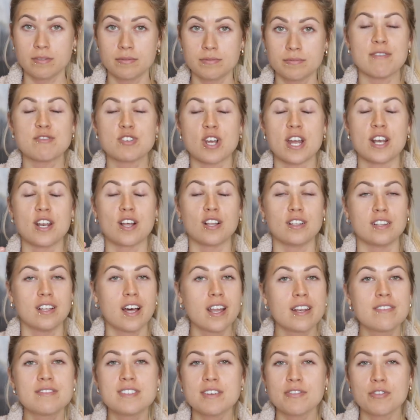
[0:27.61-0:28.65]
I've tried a
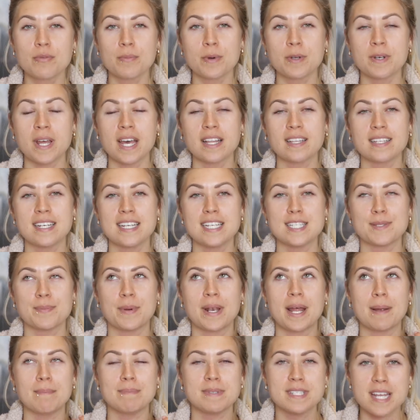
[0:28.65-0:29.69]
lot of different modalities, but
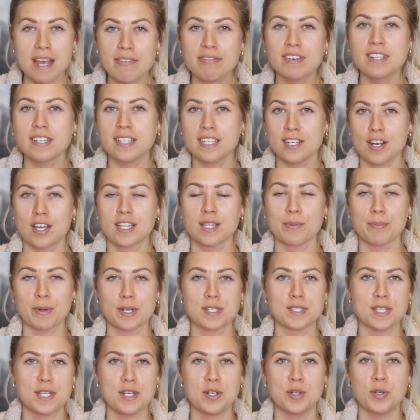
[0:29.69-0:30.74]
I'm definitely not the
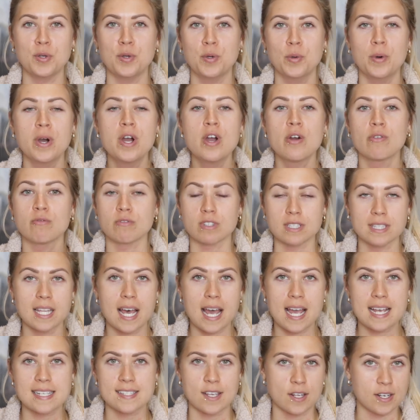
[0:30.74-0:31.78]
person who
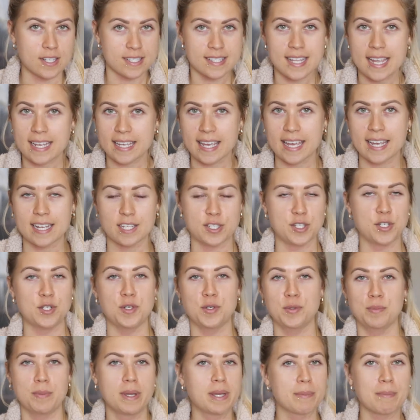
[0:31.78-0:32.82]
relies on a psychic
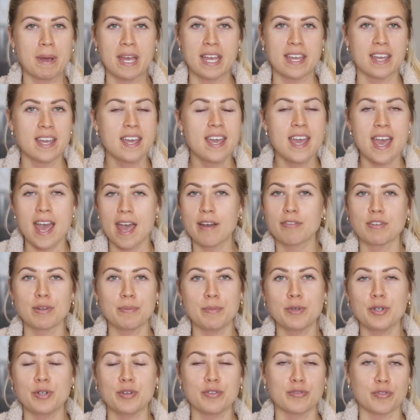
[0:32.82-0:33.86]
to make my every
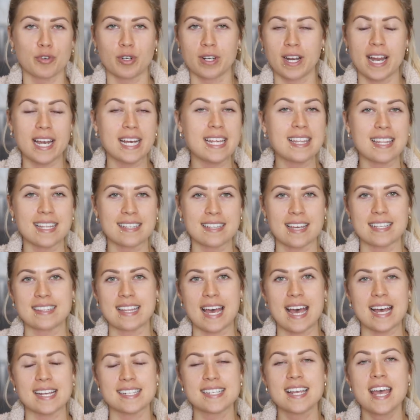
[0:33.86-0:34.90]
move or anything like
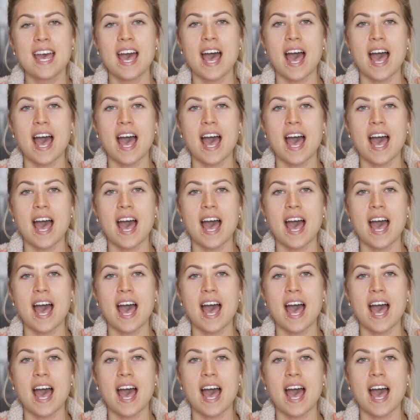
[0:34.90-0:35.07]
that.